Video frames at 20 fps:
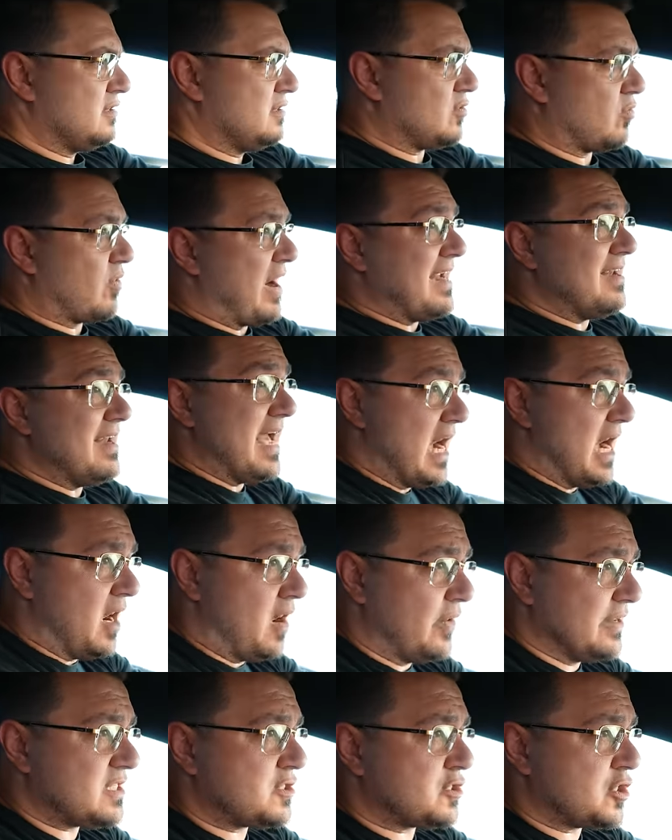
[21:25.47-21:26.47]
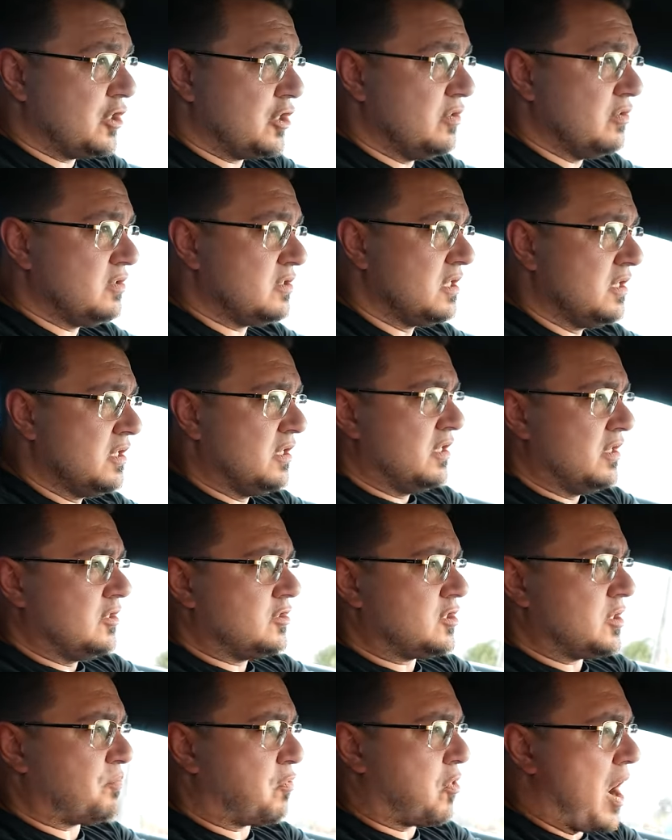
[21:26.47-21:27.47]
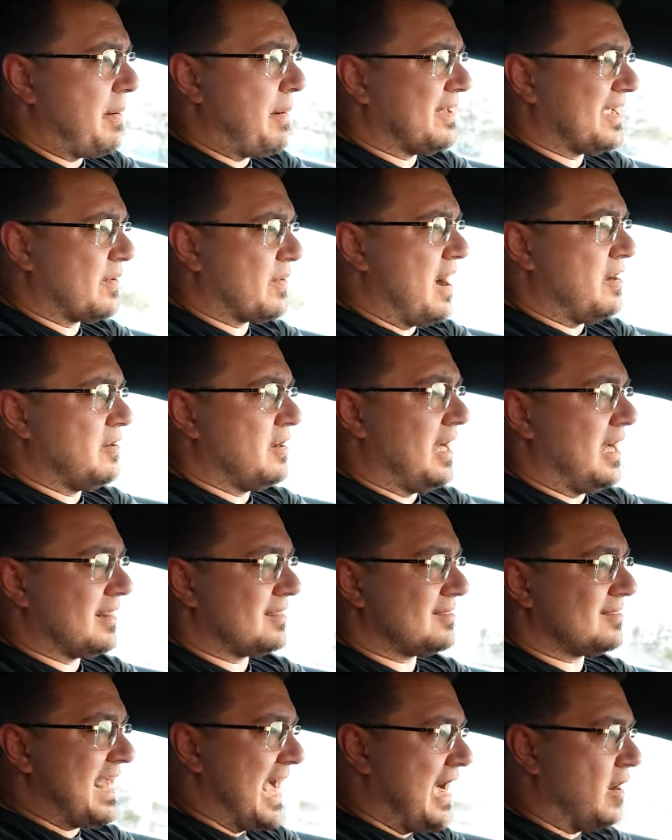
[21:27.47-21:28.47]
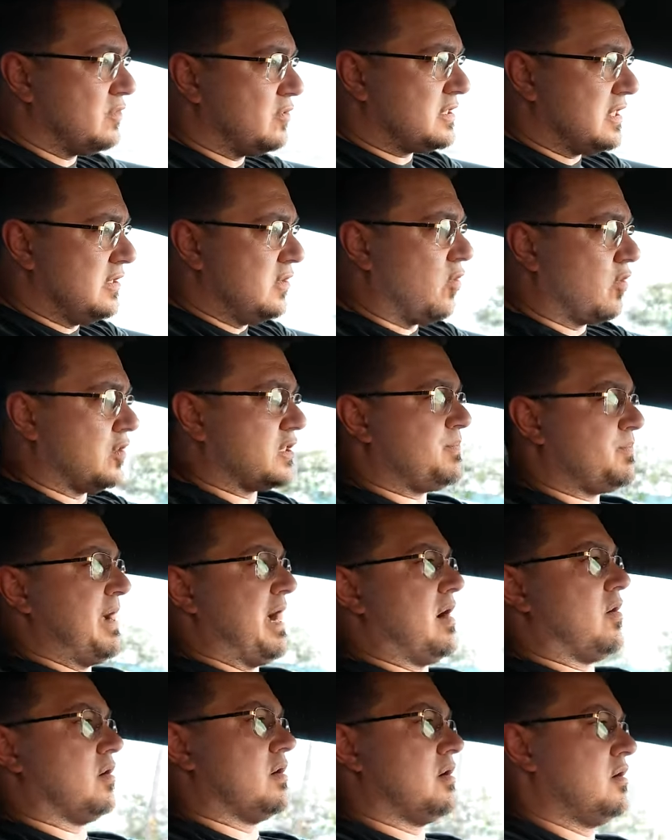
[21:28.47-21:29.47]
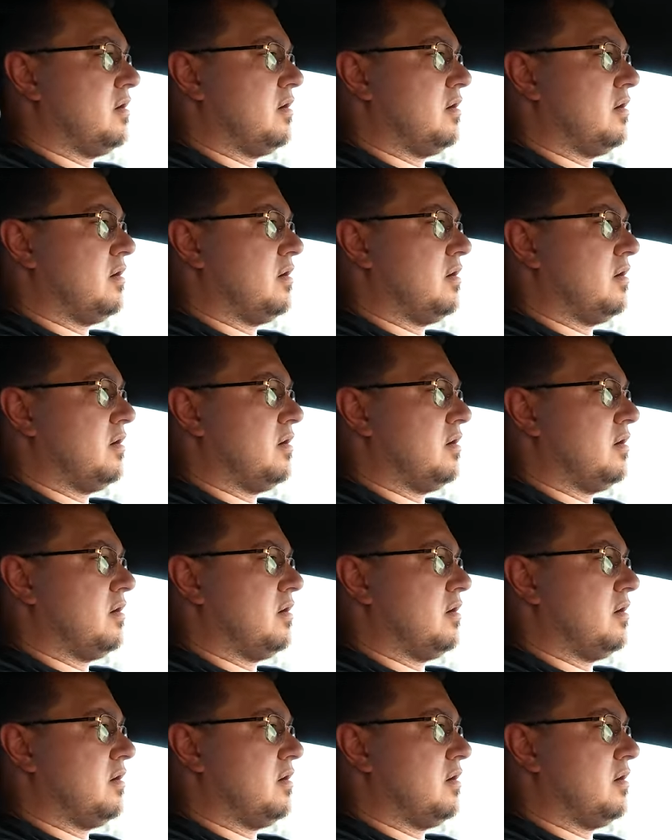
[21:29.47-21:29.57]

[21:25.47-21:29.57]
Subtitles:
So right now it's tuned to probably around 1,000 horsepower.